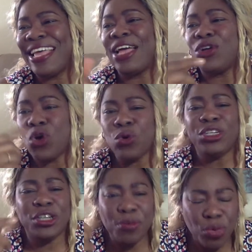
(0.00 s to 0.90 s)
and
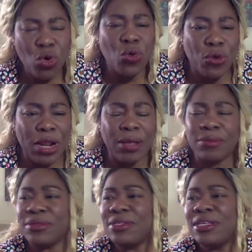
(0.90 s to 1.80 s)
coaching
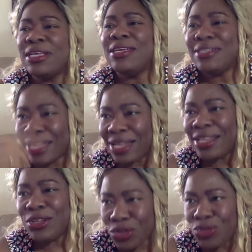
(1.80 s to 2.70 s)
programs
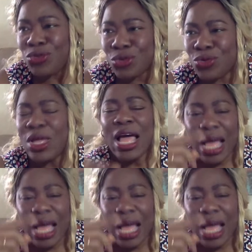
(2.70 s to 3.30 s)
telling you,